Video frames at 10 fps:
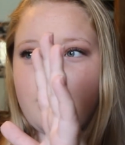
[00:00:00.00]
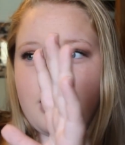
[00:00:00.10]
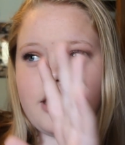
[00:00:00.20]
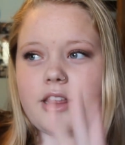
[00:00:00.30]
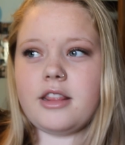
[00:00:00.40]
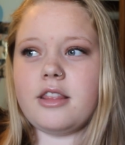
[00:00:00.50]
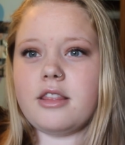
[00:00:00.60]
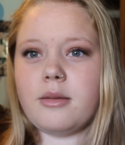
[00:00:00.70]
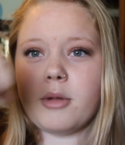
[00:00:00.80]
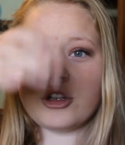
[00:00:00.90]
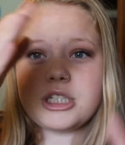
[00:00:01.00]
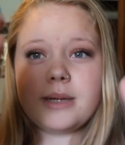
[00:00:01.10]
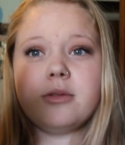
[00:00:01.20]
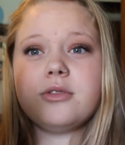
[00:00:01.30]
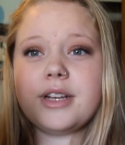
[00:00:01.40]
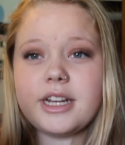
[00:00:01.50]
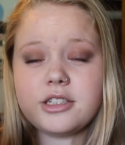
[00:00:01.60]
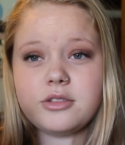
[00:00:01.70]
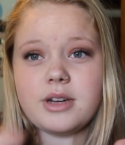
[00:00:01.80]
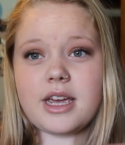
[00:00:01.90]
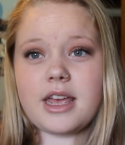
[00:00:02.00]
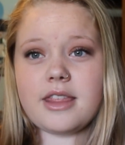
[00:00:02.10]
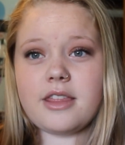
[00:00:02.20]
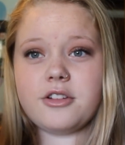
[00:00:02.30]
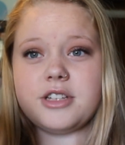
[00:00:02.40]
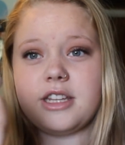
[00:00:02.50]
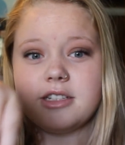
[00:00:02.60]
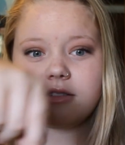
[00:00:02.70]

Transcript: and then the merch table was right next to it, and then there's like this